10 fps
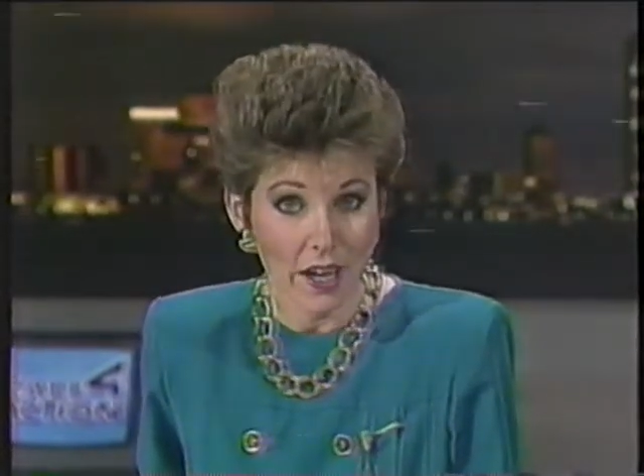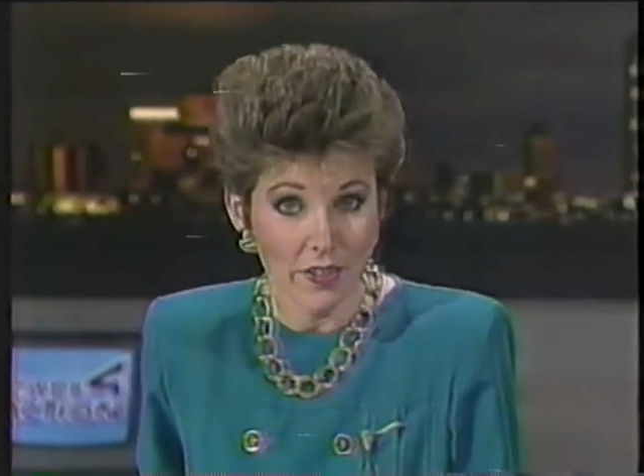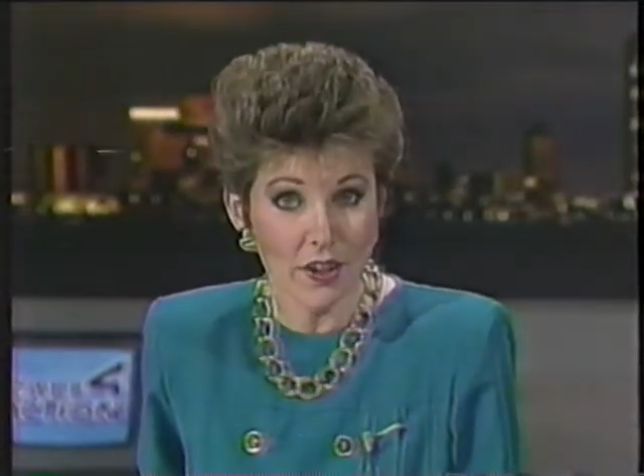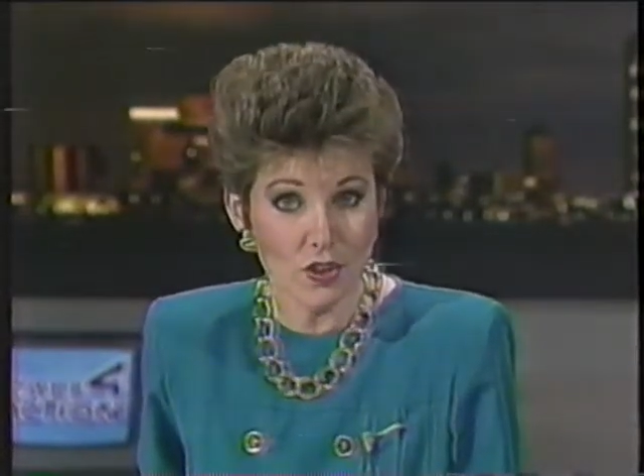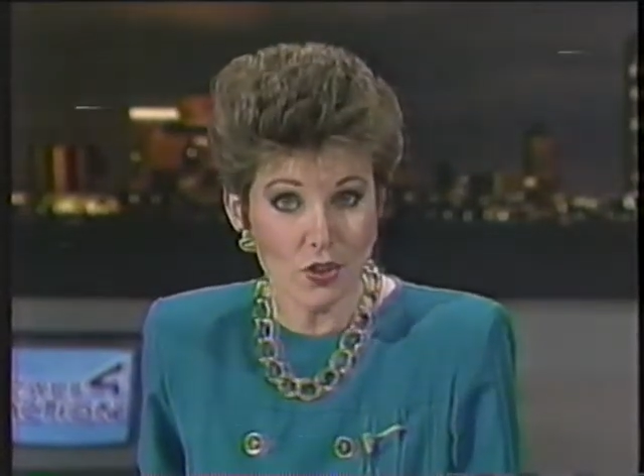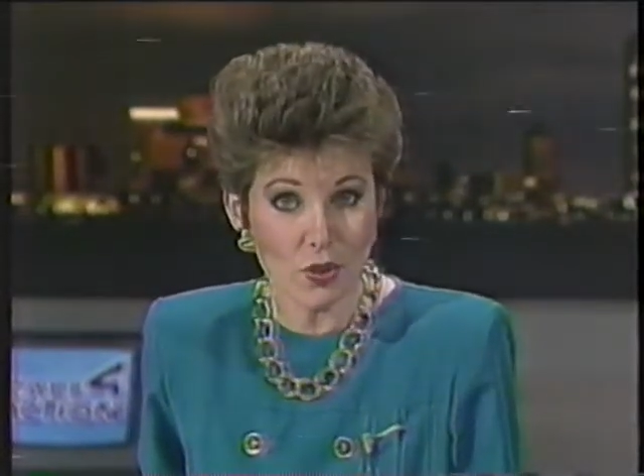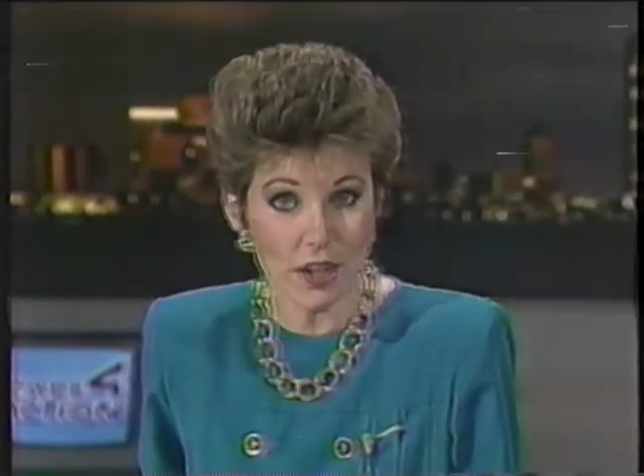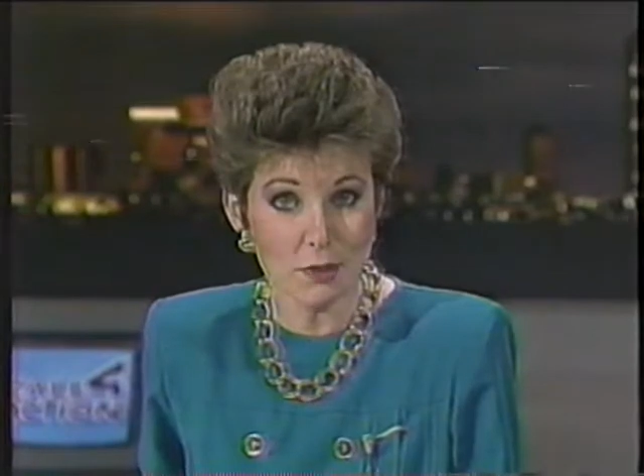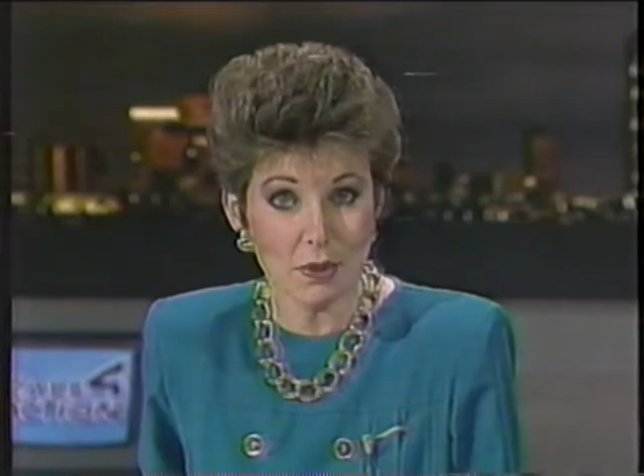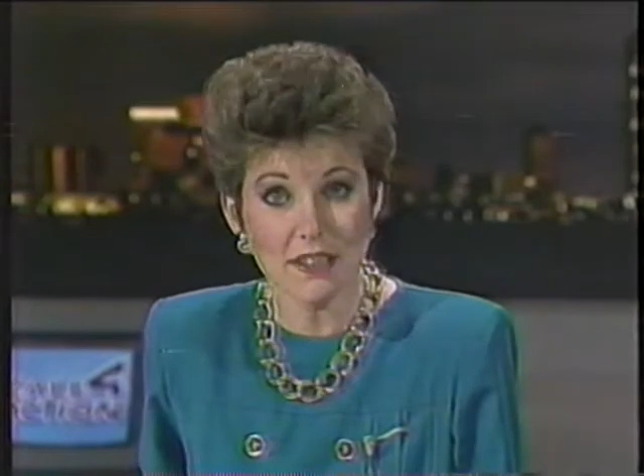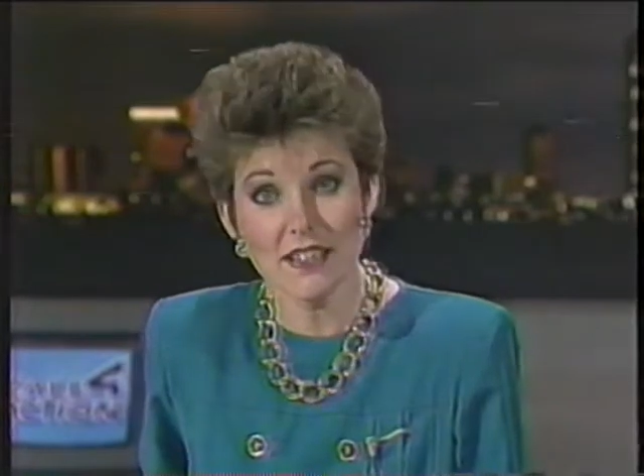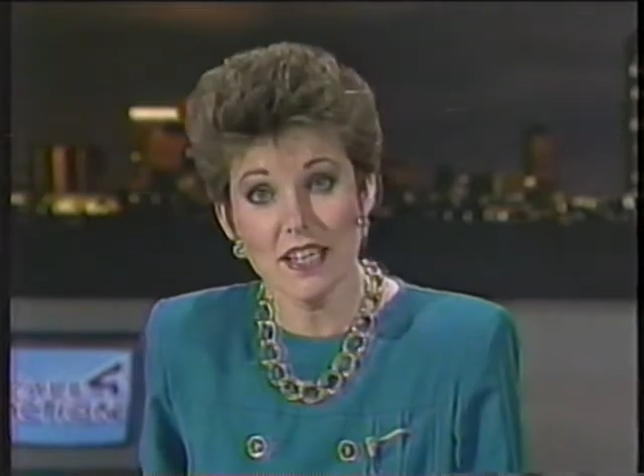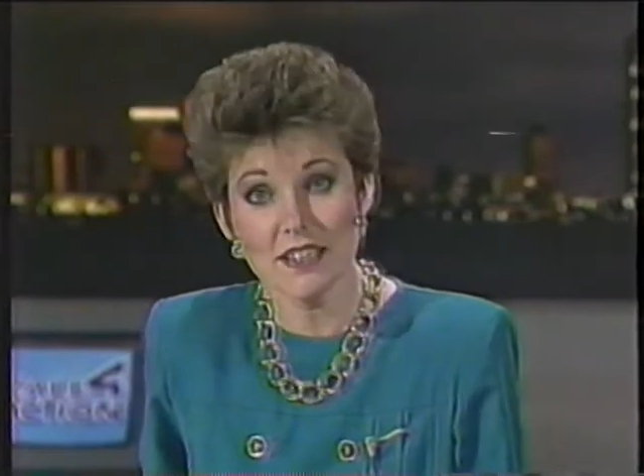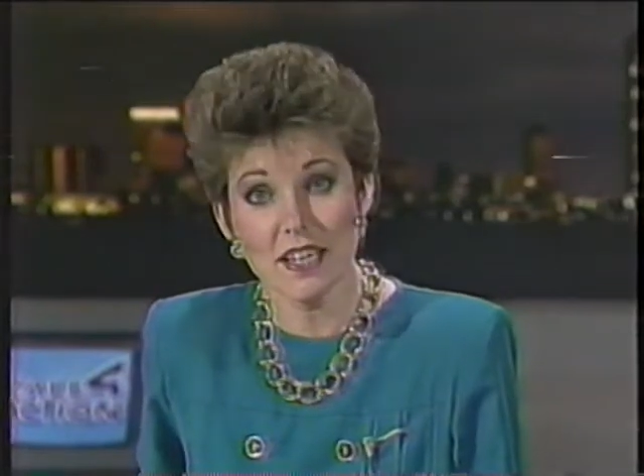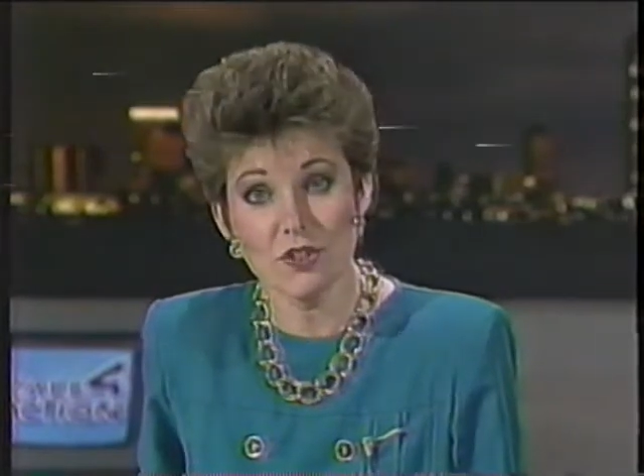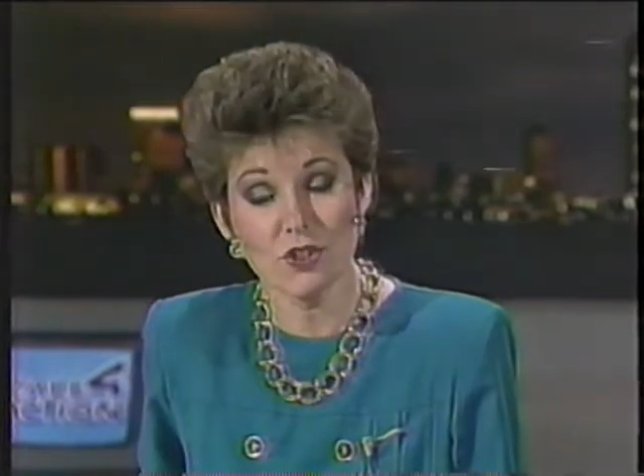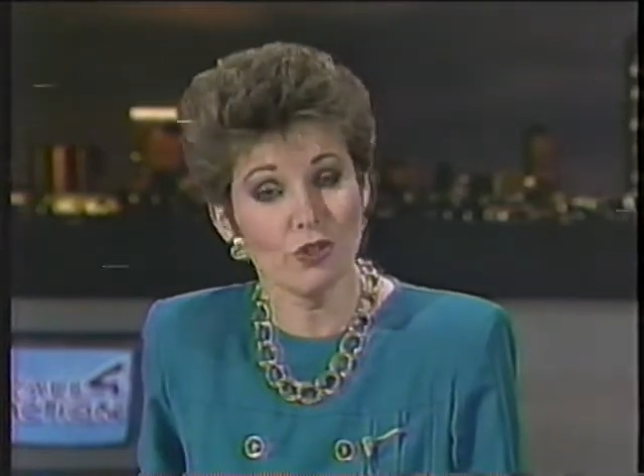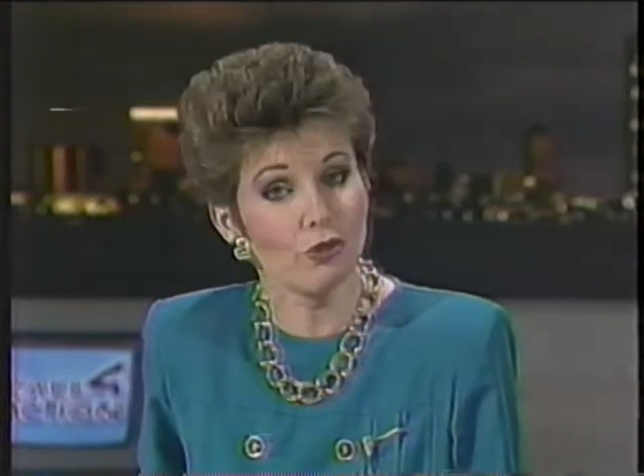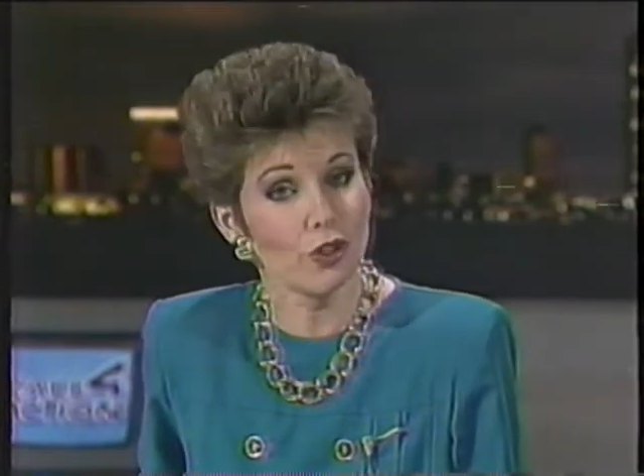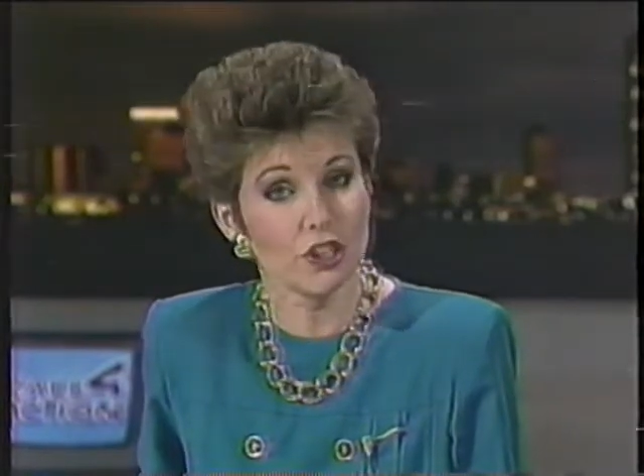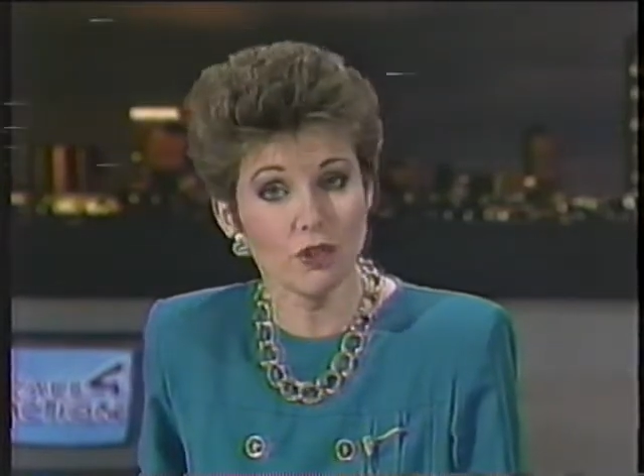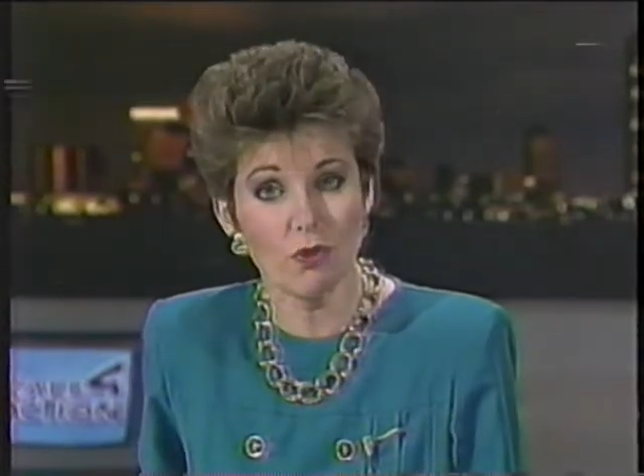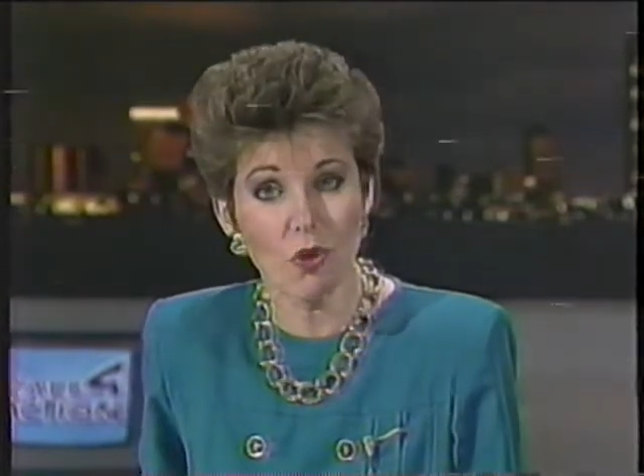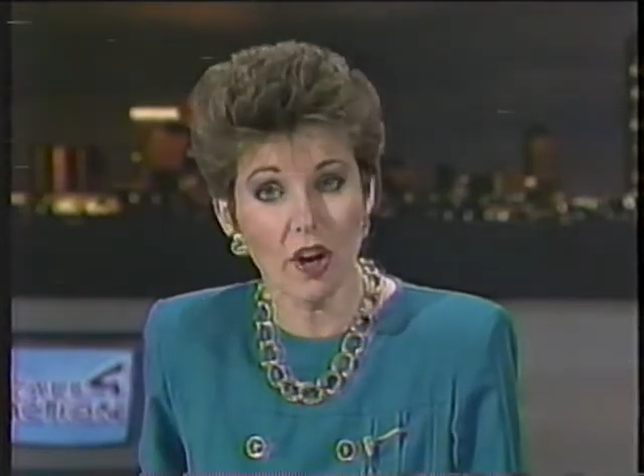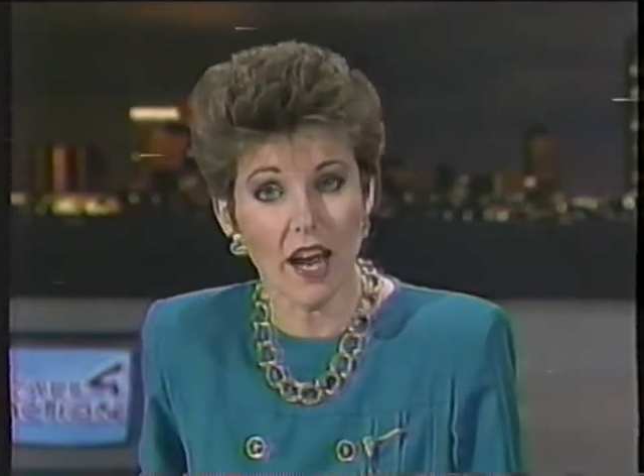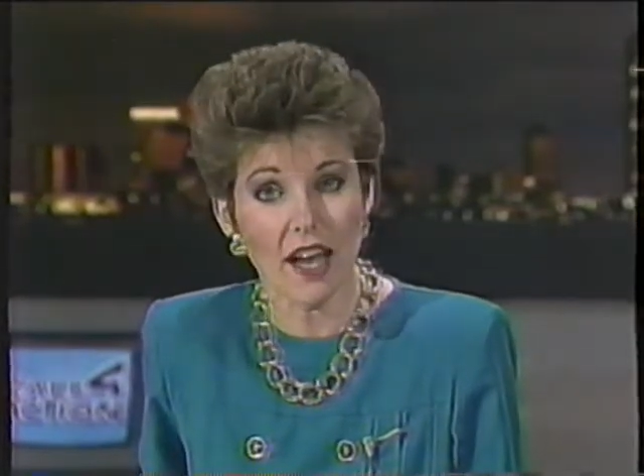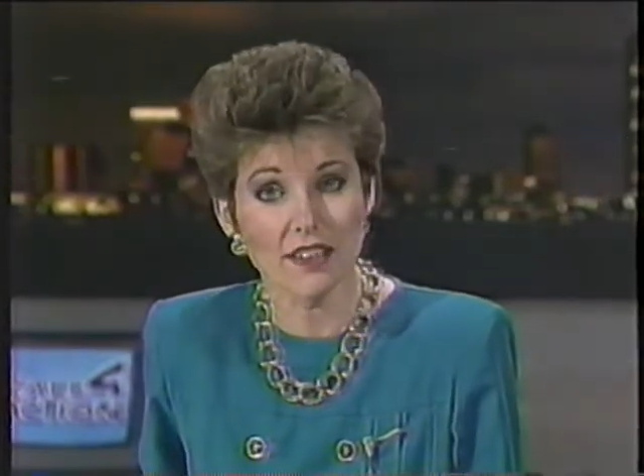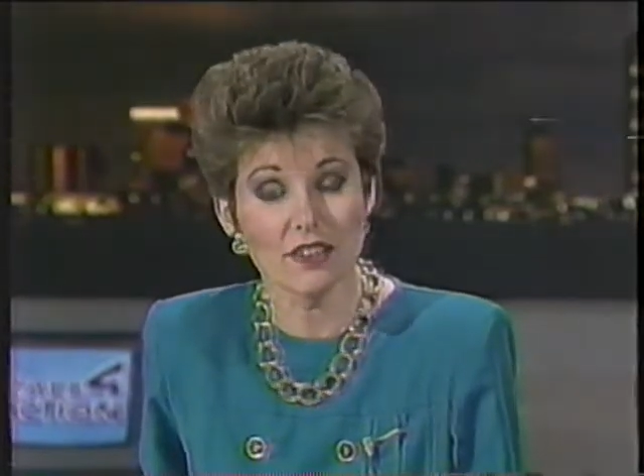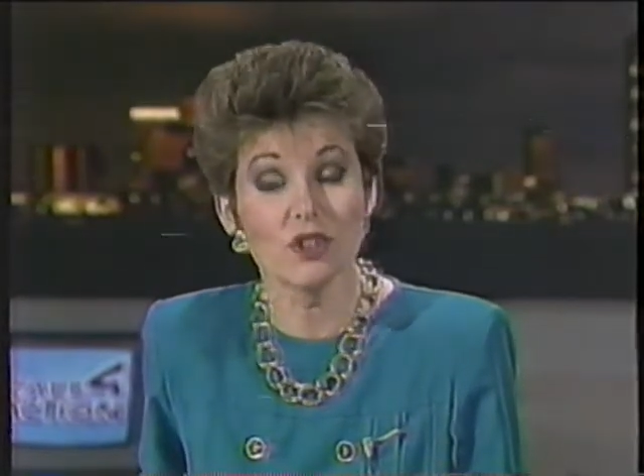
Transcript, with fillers: These stories plus Ted Texter's frigid forecast